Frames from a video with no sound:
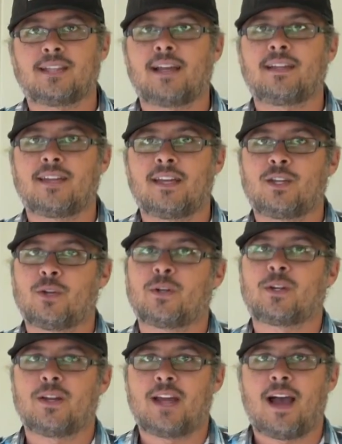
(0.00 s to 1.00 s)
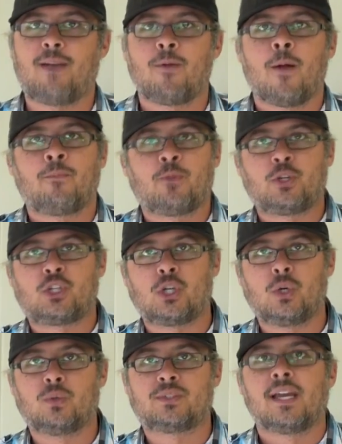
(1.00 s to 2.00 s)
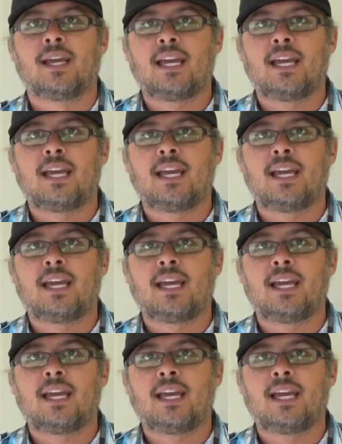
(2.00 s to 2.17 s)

I think you're gonna have to choose